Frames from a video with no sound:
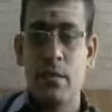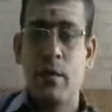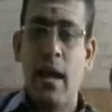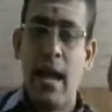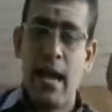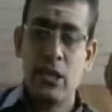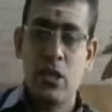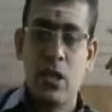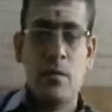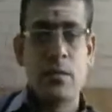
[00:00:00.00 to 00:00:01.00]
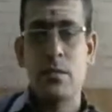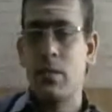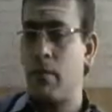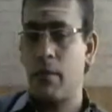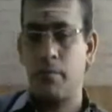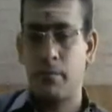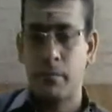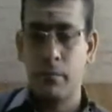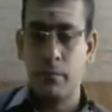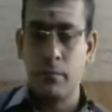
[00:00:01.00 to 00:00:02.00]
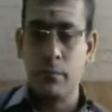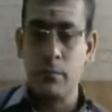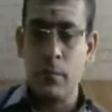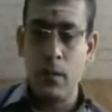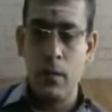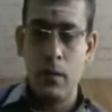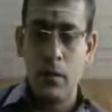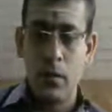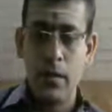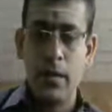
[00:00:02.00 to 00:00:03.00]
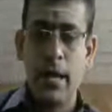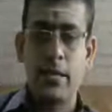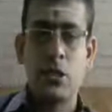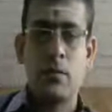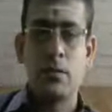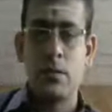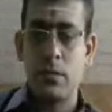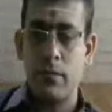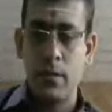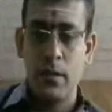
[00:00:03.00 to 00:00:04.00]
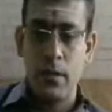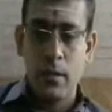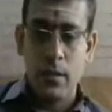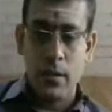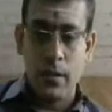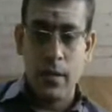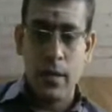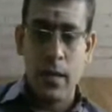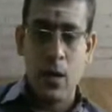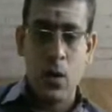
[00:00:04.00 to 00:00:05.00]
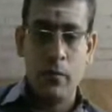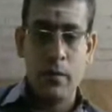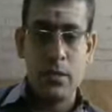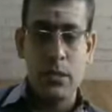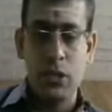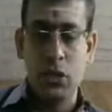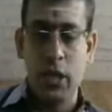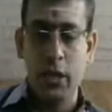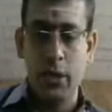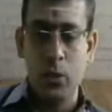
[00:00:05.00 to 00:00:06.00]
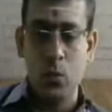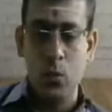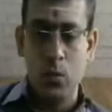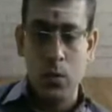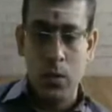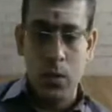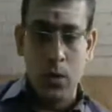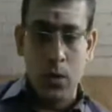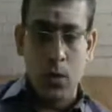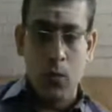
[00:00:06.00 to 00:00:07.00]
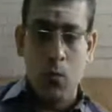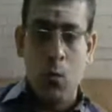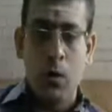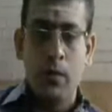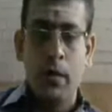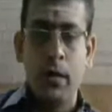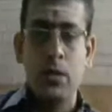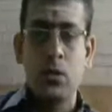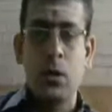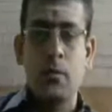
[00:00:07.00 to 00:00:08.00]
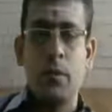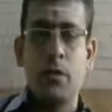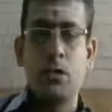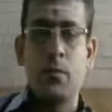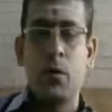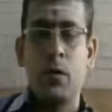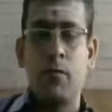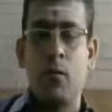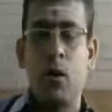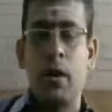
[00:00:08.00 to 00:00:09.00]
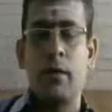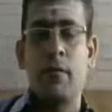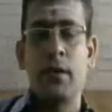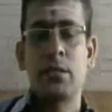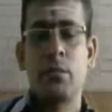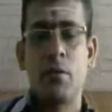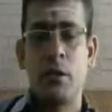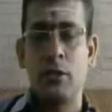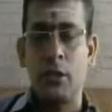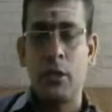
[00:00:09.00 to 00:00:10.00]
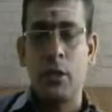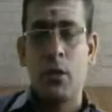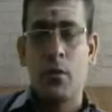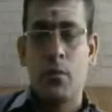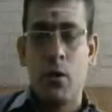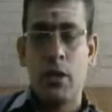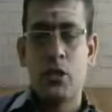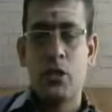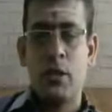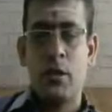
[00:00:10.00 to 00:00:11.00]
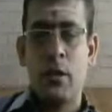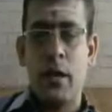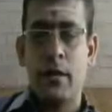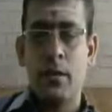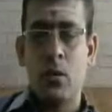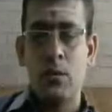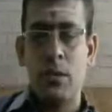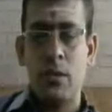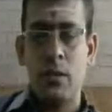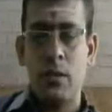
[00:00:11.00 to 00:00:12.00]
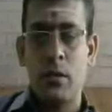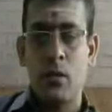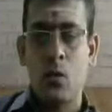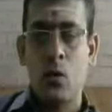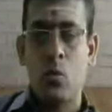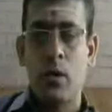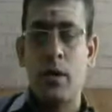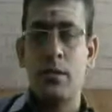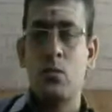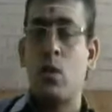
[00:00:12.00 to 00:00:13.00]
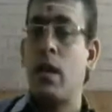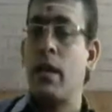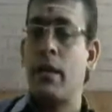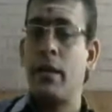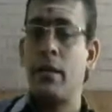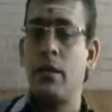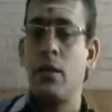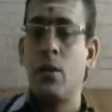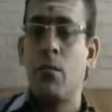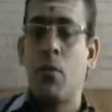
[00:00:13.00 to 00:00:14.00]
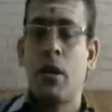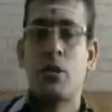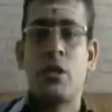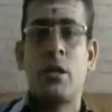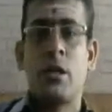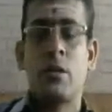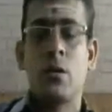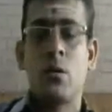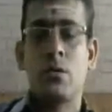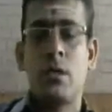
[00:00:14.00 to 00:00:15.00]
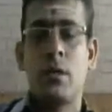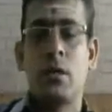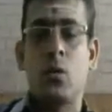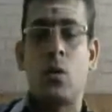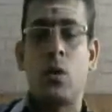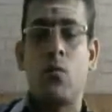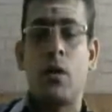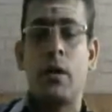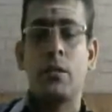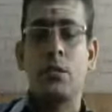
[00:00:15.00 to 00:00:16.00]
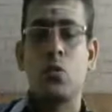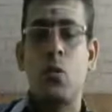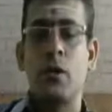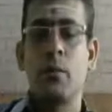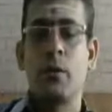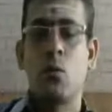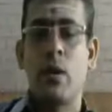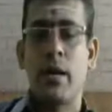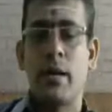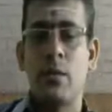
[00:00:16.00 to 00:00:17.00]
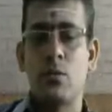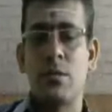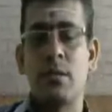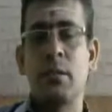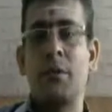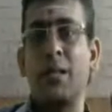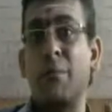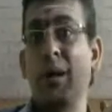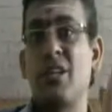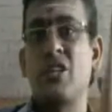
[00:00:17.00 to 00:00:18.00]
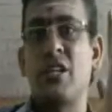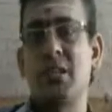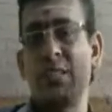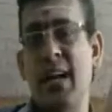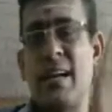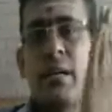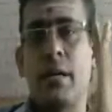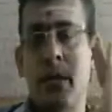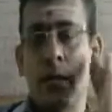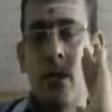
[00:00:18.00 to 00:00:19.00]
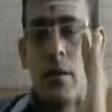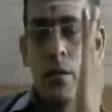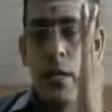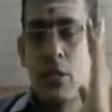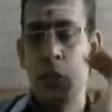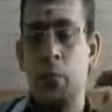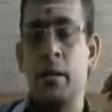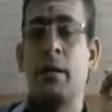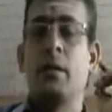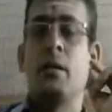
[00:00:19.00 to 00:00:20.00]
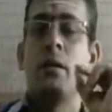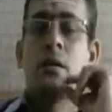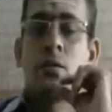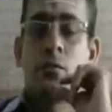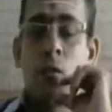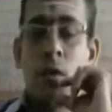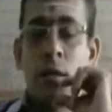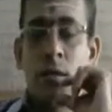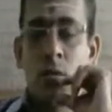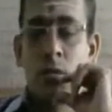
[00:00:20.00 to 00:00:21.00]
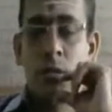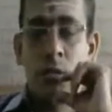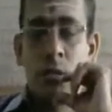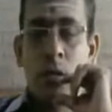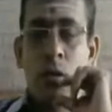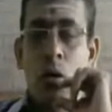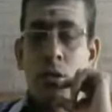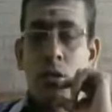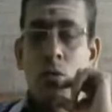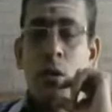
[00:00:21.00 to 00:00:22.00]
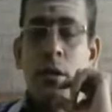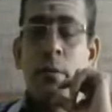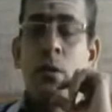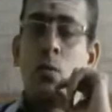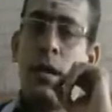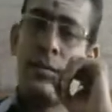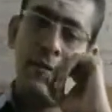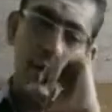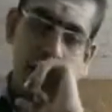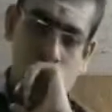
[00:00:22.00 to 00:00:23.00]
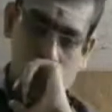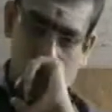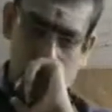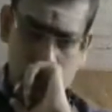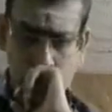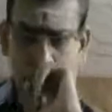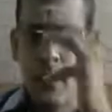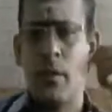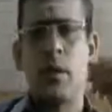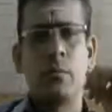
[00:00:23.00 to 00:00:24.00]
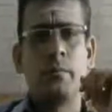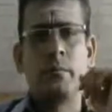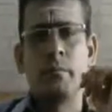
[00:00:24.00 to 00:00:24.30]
given? Actual hours is given. Okay, actual hours is given. Then along with this, he is telling you overheads are based upon the following flexible budget. Production 8,000, the total overheads is 1,80,000. Production 10,000, the total overheads is going to be 2,80,000. It's nothing but the budget, standard, estimated. So 14,000, the cost is going to be 2,70,000. Now,